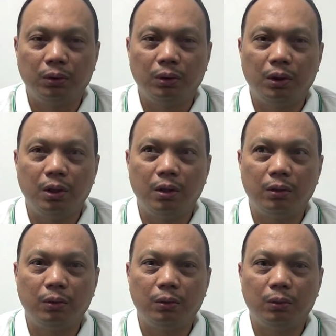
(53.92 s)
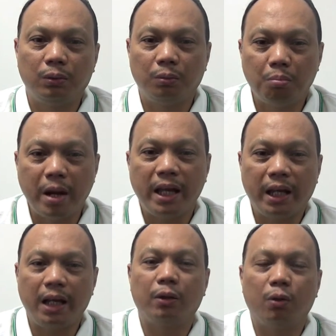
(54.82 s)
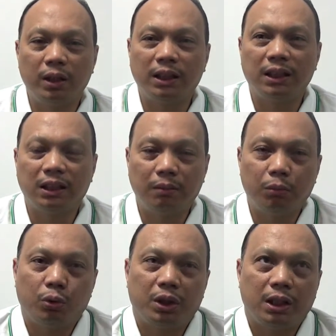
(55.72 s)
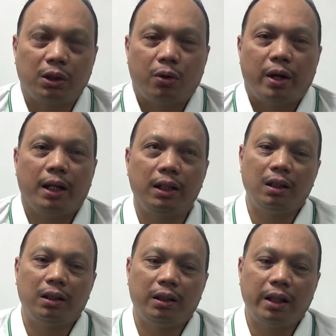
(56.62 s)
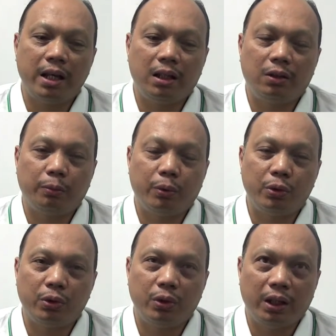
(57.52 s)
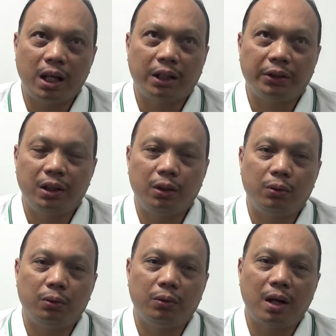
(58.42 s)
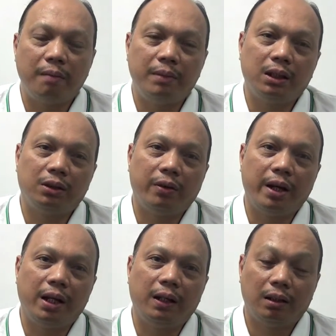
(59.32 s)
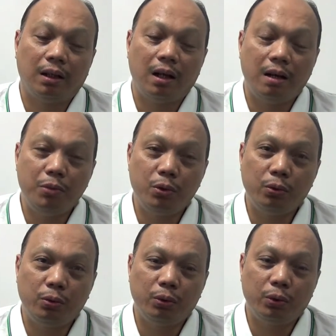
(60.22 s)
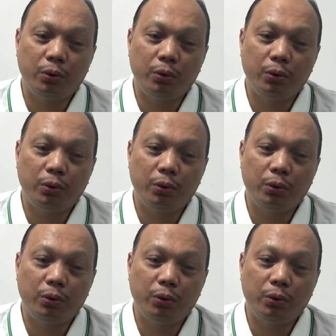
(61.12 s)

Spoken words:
to migrate all the system to Cisco and take this opportunity actually to have this training. I'm new to